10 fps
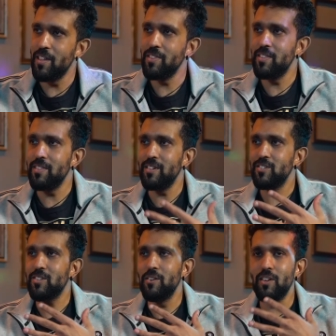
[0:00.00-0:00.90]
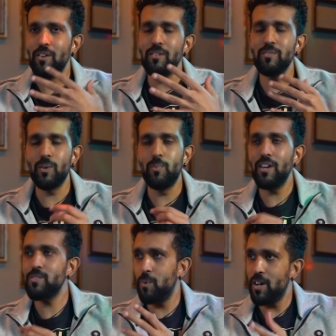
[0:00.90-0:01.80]
and you just don't know. So
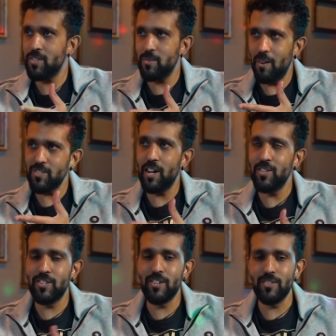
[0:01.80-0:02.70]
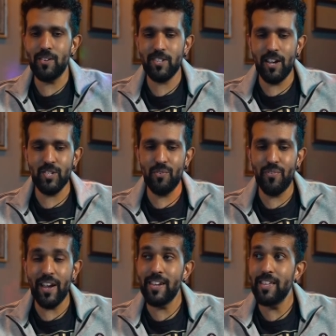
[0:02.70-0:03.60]
what I, what, I, what I started to do is I've started to
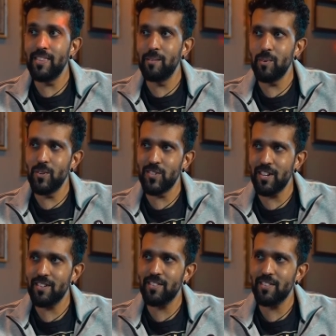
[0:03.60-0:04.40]
fade in the music,